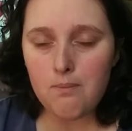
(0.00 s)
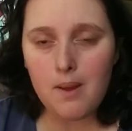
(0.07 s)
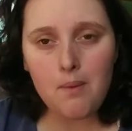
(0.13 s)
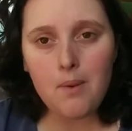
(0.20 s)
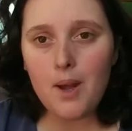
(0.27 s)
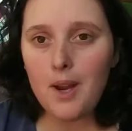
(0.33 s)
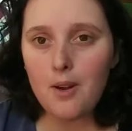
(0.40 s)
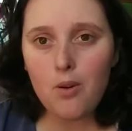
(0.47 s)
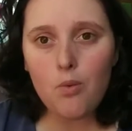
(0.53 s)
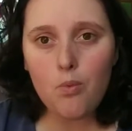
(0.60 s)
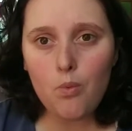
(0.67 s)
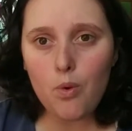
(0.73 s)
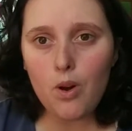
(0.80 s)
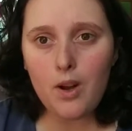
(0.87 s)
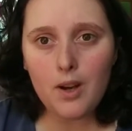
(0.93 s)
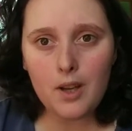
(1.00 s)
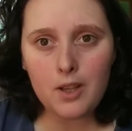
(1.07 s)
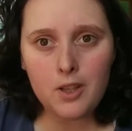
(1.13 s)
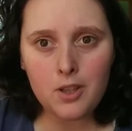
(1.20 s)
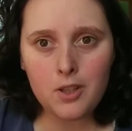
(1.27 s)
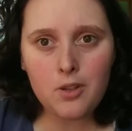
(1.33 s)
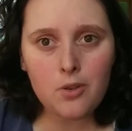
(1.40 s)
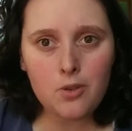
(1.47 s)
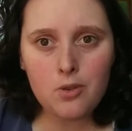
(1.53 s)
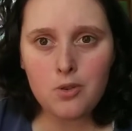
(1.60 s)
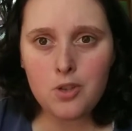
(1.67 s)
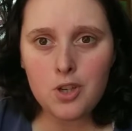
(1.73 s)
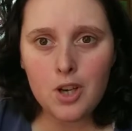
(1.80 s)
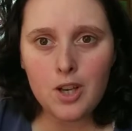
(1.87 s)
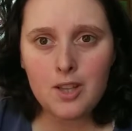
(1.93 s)
Maybe I don't want a
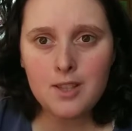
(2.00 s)
huge